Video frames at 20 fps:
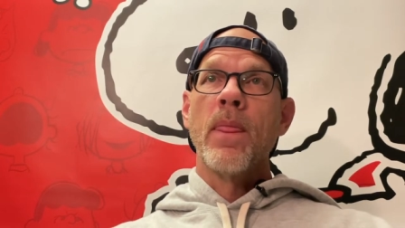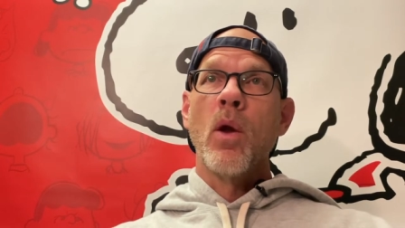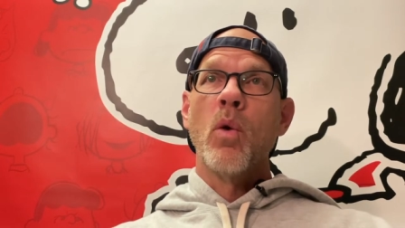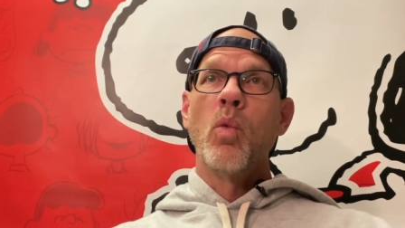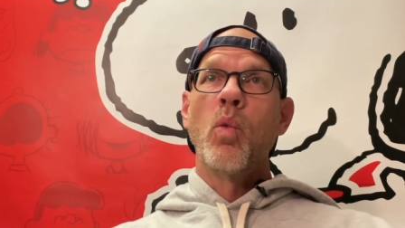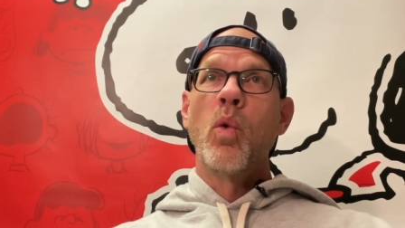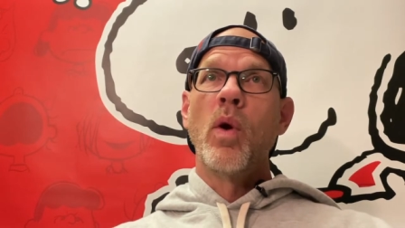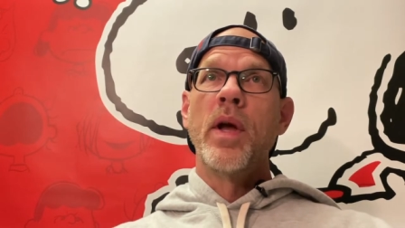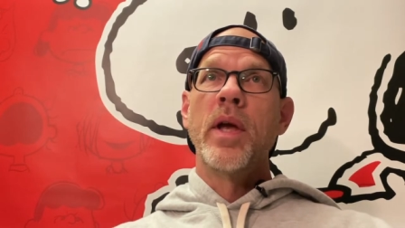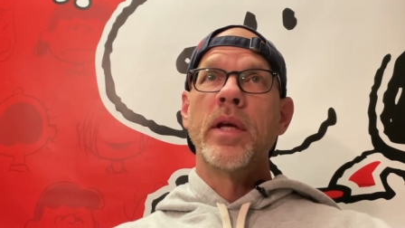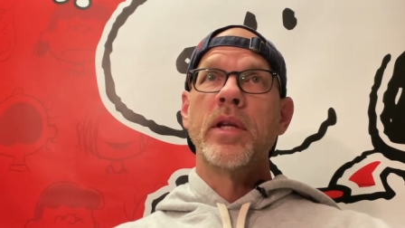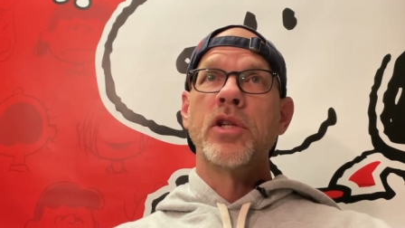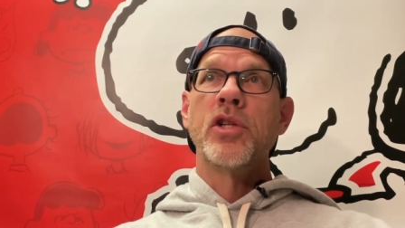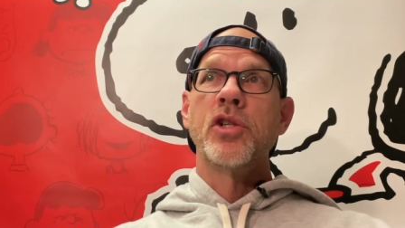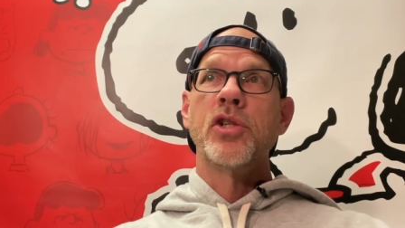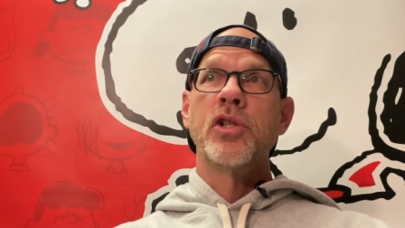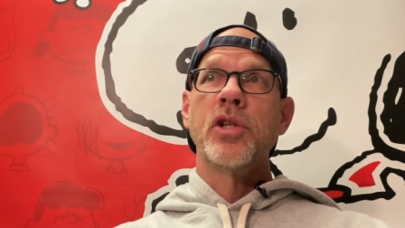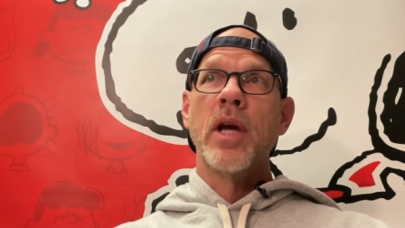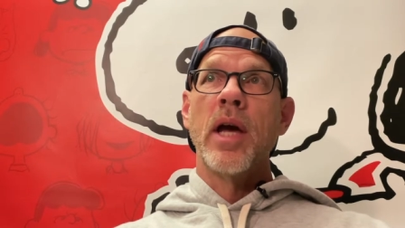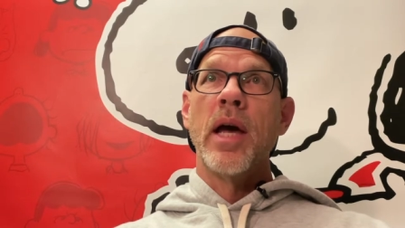
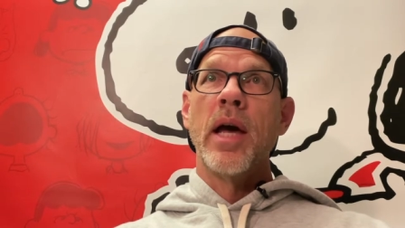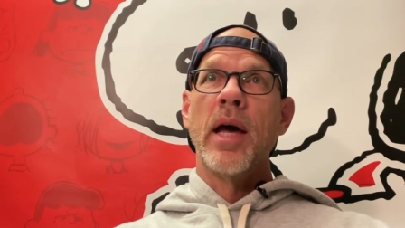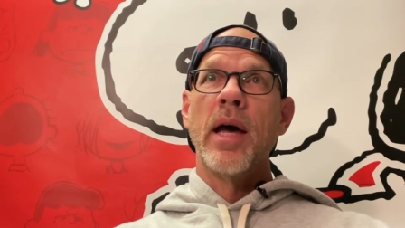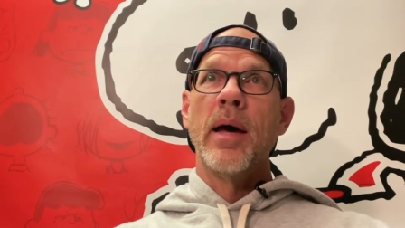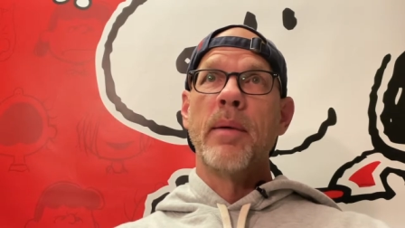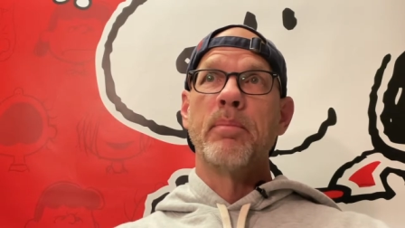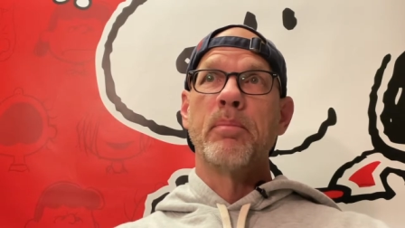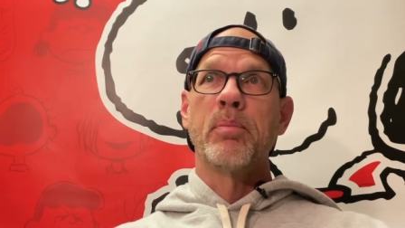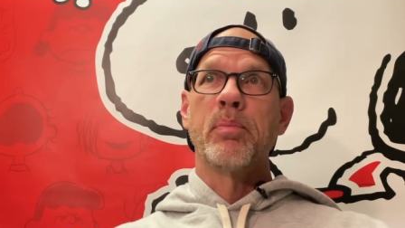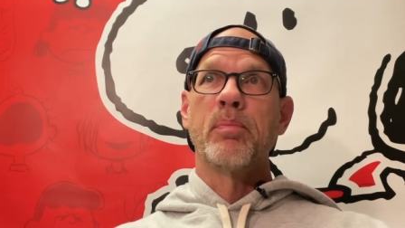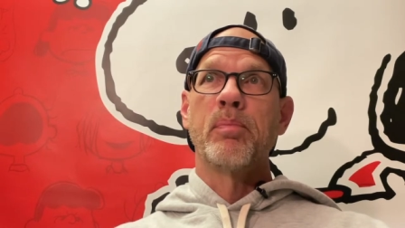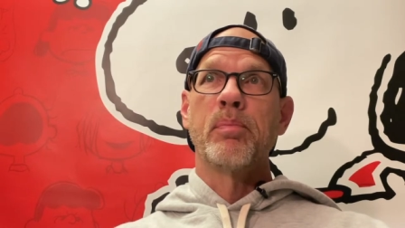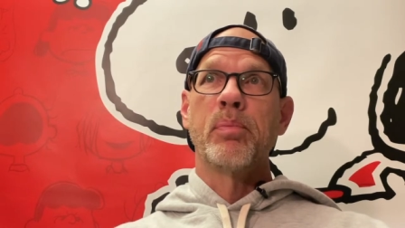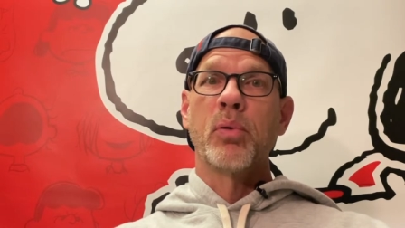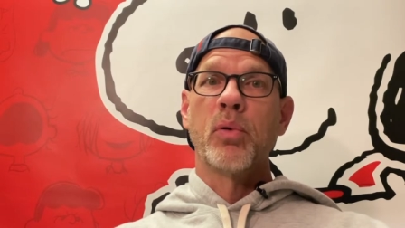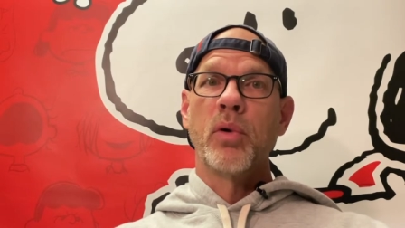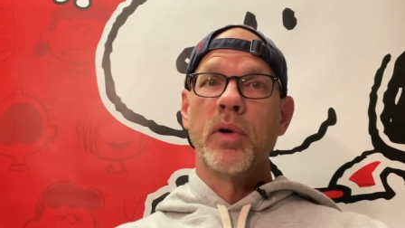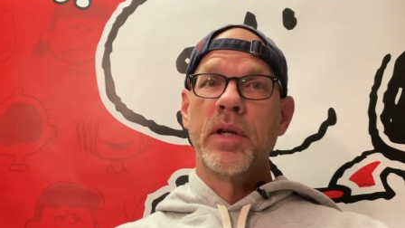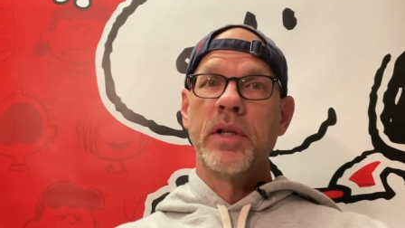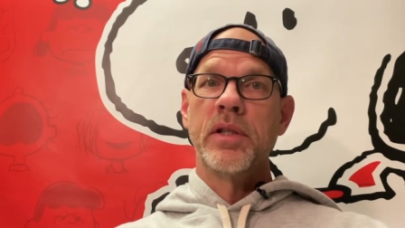which uh,
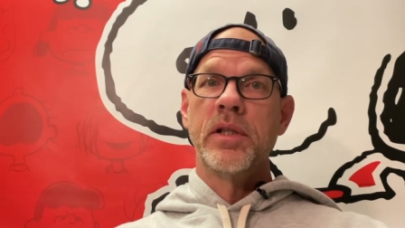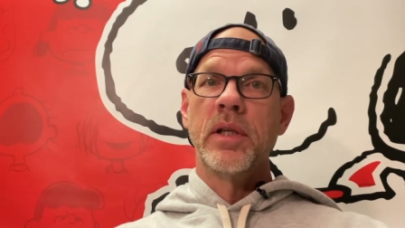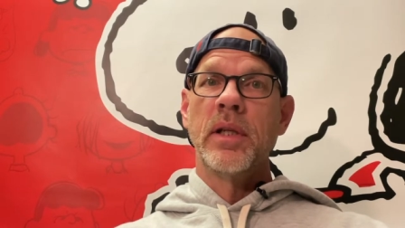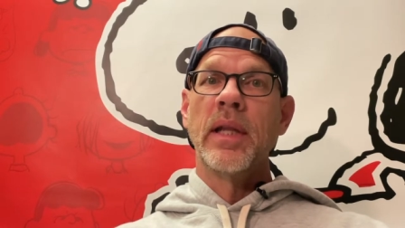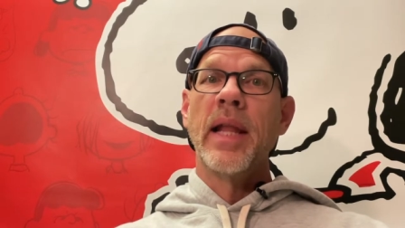printed,